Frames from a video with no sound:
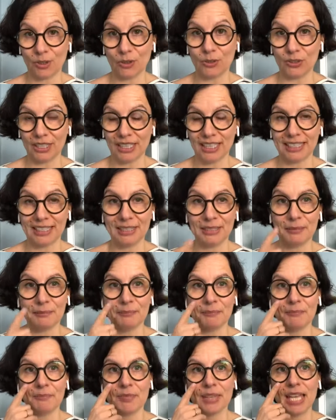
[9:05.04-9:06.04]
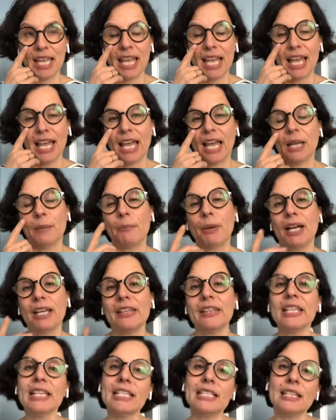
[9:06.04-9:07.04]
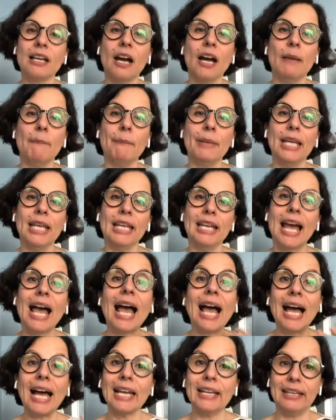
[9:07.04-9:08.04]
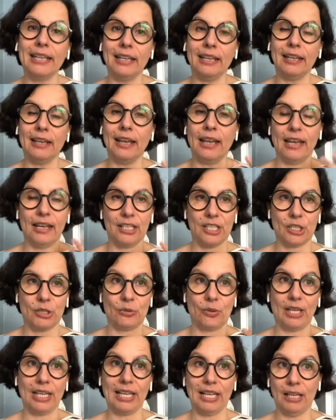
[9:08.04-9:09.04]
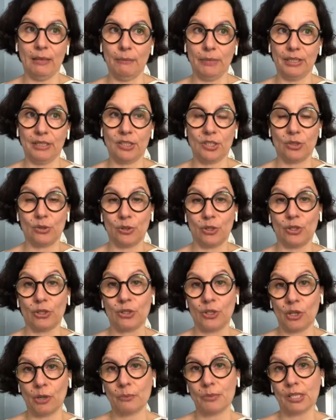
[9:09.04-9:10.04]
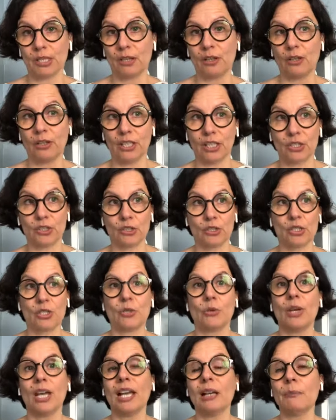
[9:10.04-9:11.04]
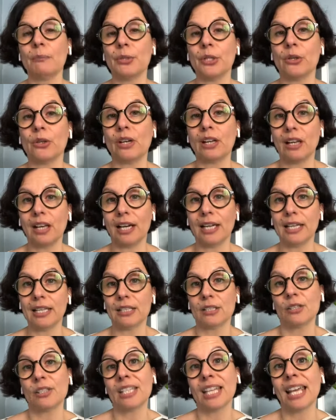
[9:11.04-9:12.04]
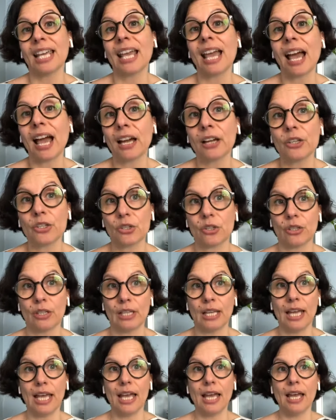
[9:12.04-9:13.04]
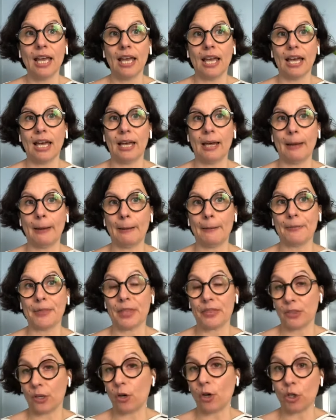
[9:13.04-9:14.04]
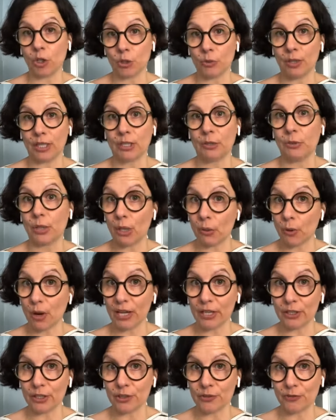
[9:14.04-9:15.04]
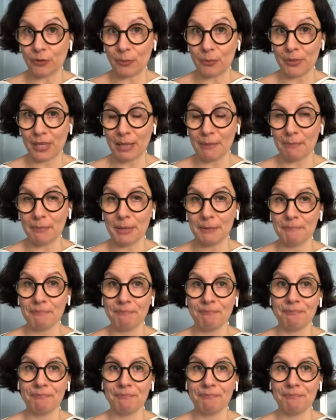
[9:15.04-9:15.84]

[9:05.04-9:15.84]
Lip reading: content. And by this, I mean adding extra elements to your terms and conditions to help your client to take action that the contract requires from them.